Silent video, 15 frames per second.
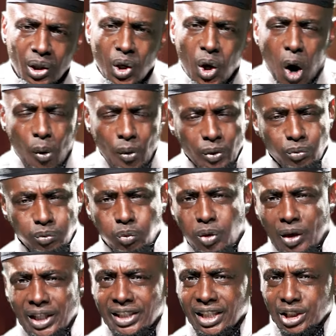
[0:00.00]
Are we
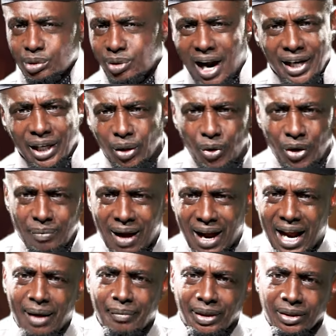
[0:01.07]
really just trying to go to
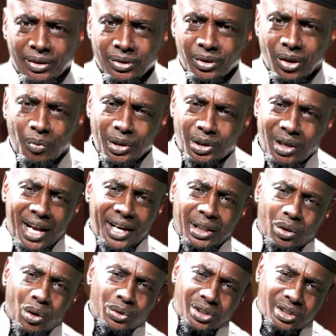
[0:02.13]
Miami? Are we trying to
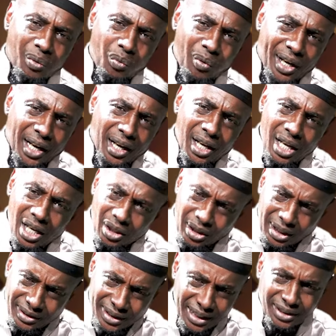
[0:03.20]
go somewhere,
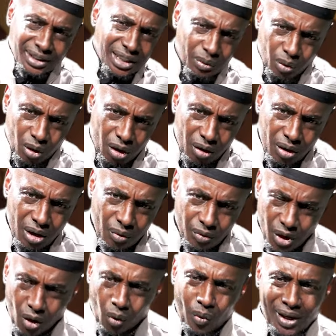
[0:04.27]
the Disney World?
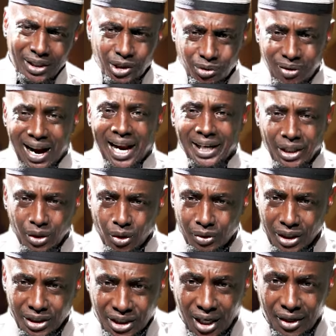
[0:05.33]
No, we're trying to go
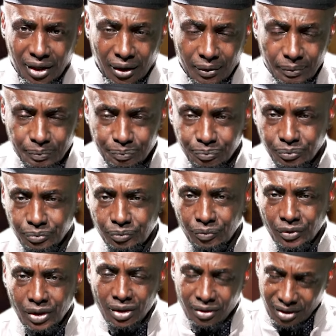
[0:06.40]
to Jannah.
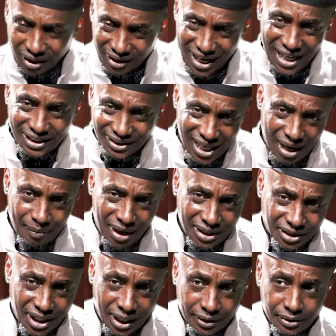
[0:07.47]
The last time I
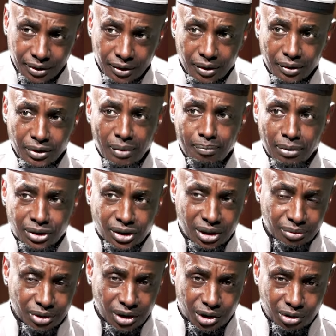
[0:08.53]
checked, the
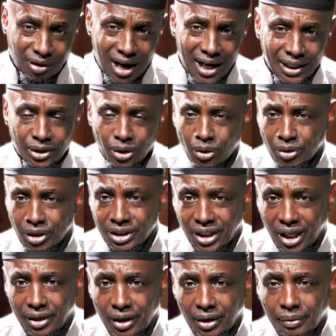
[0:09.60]
Muslims are trying to go to
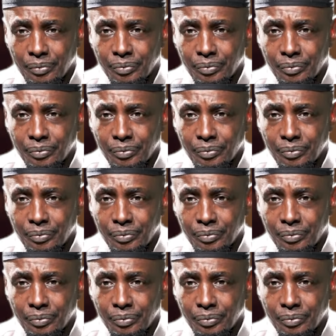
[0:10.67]
Jannah.